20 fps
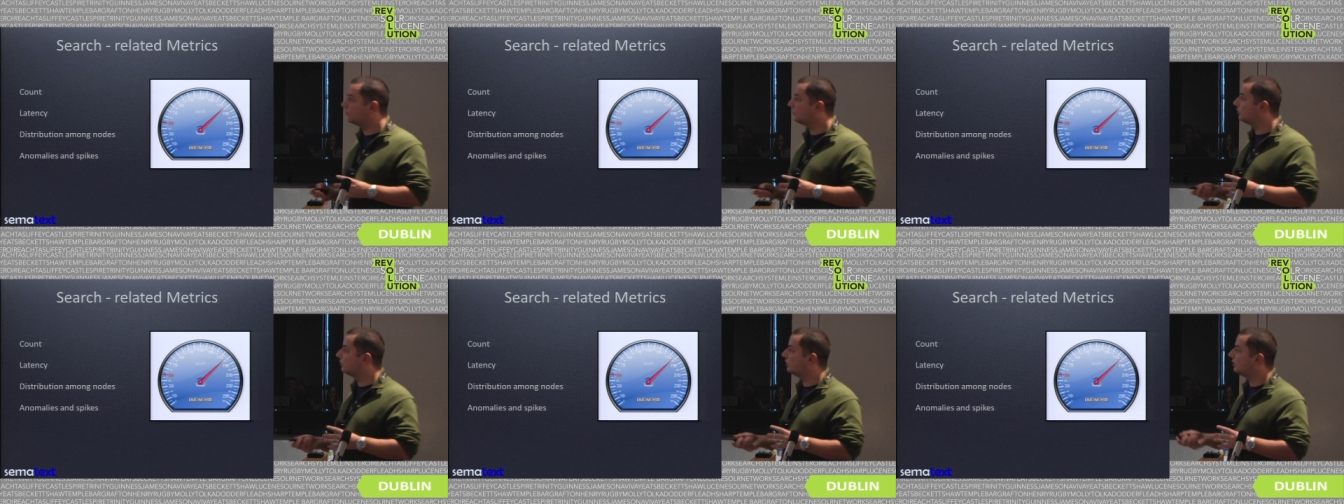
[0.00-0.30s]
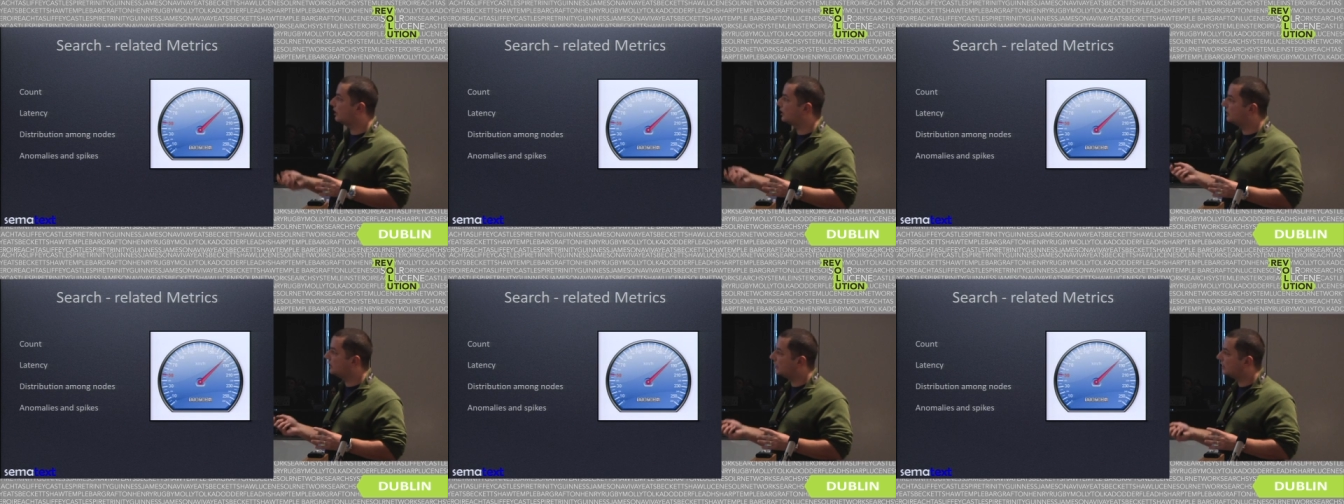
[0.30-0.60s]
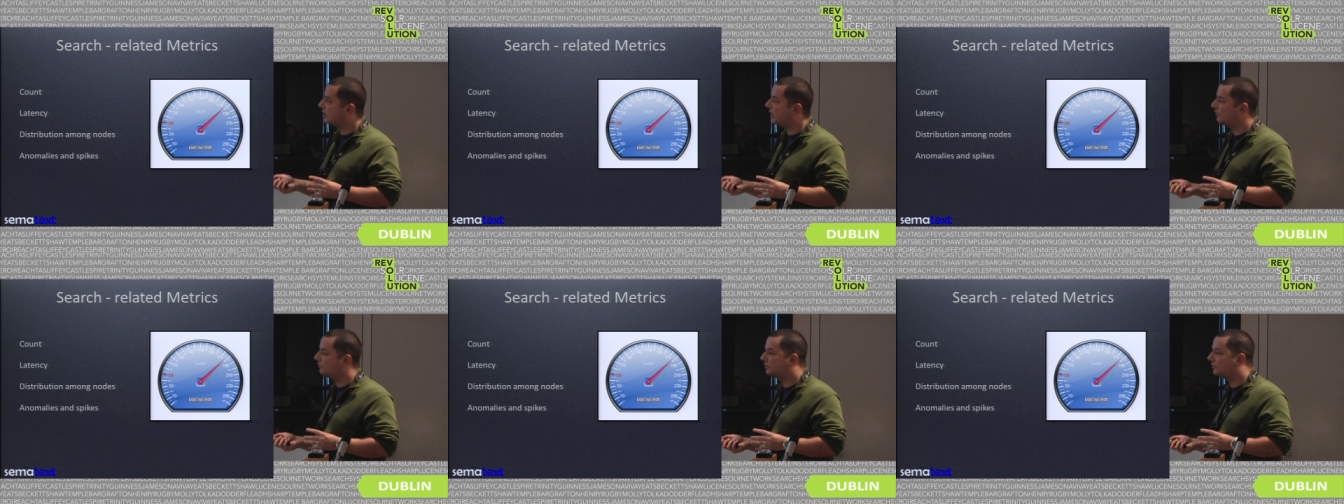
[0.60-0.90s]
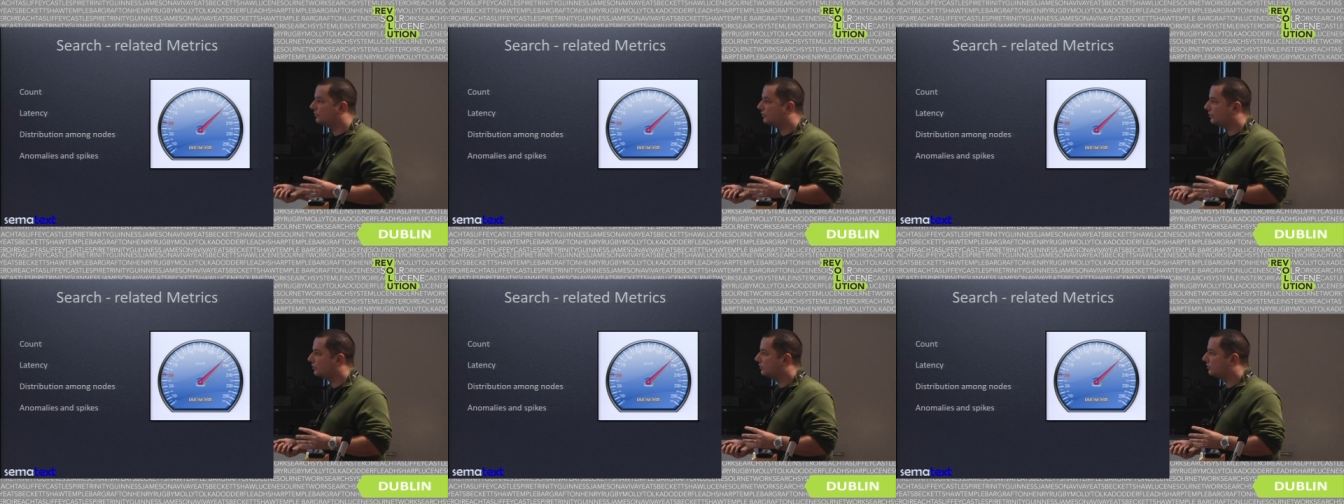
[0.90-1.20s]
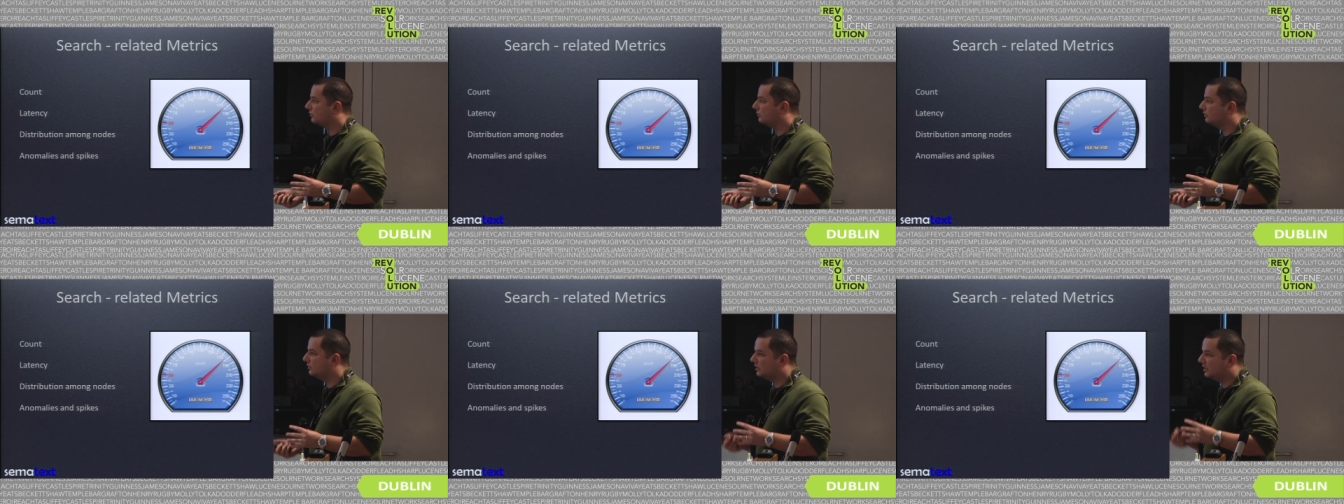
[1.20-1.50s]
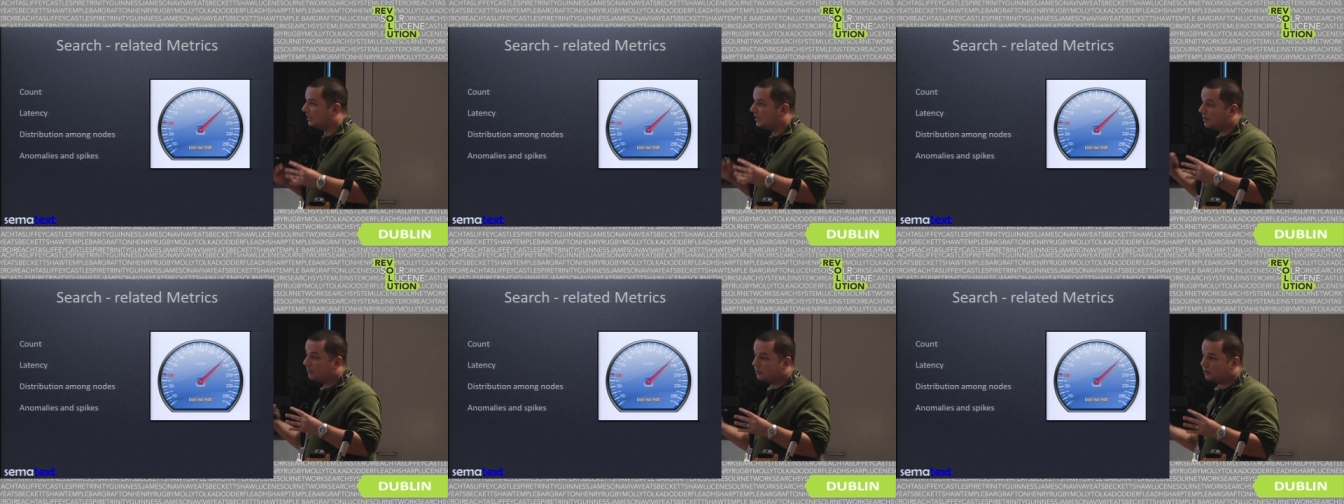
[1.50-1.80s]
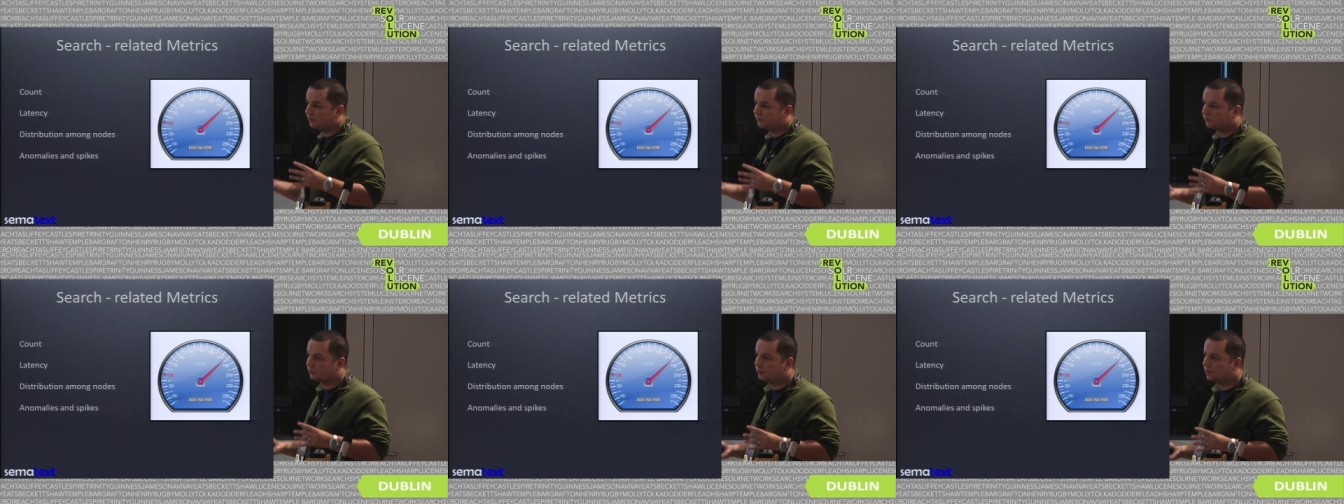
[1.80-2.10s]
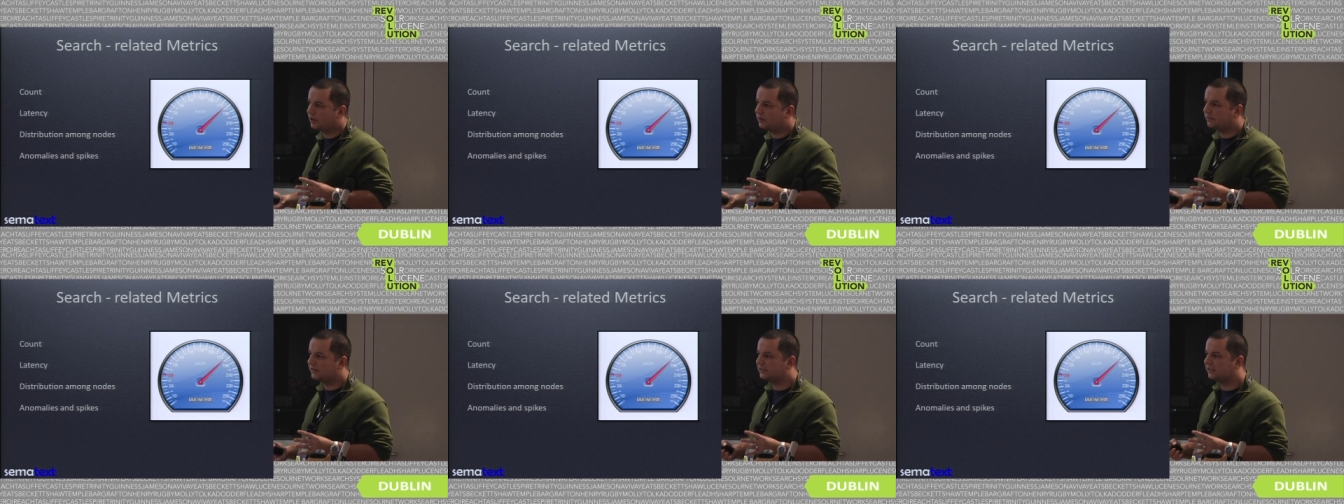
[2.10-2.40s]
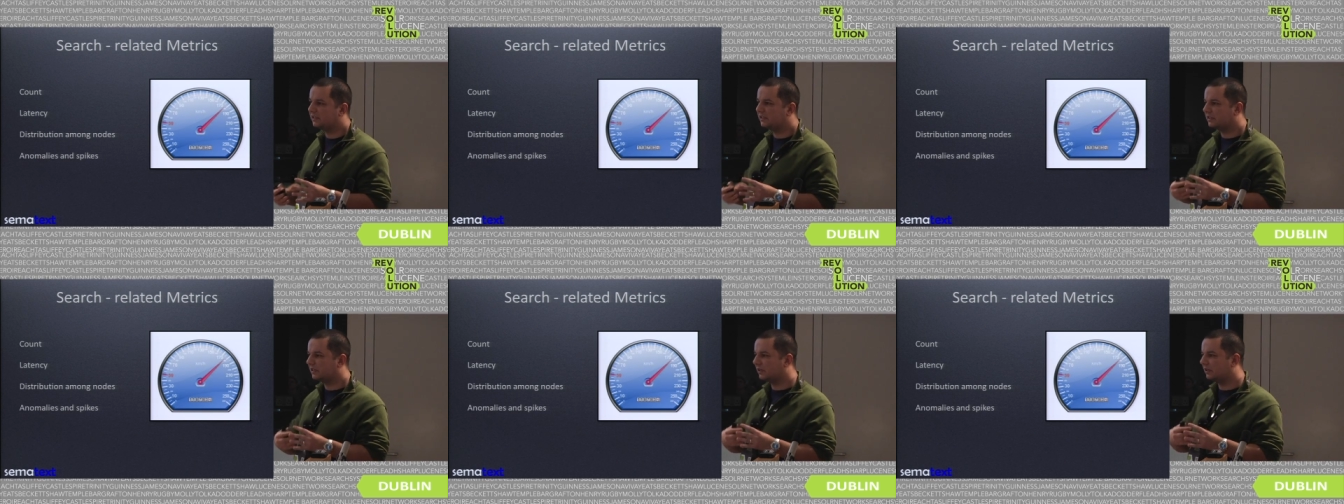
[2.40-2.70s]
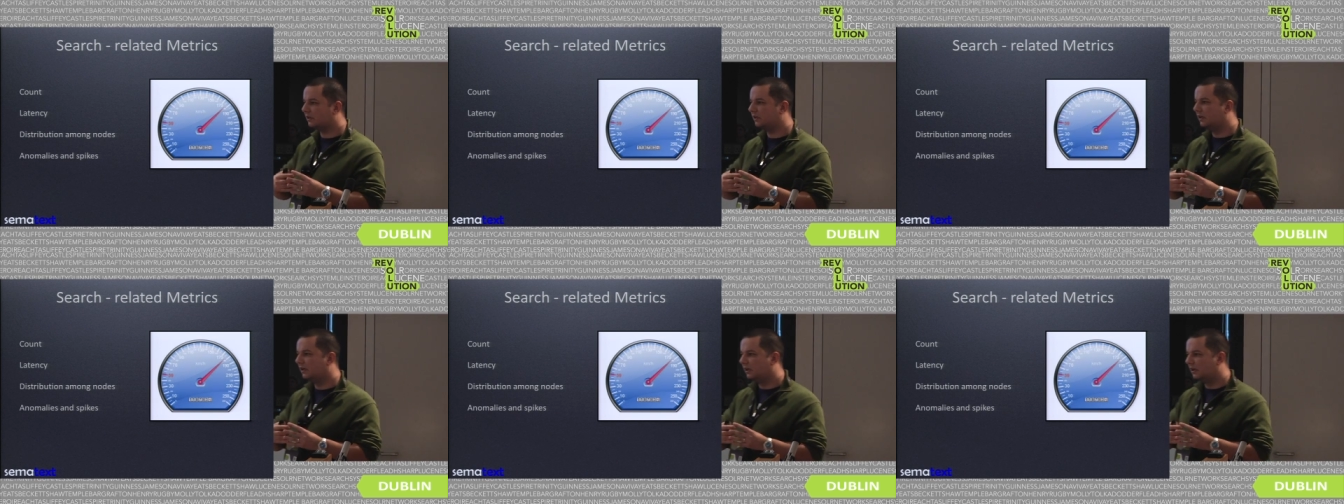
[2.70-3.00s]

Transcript: to, like the count of the, the number of queries that are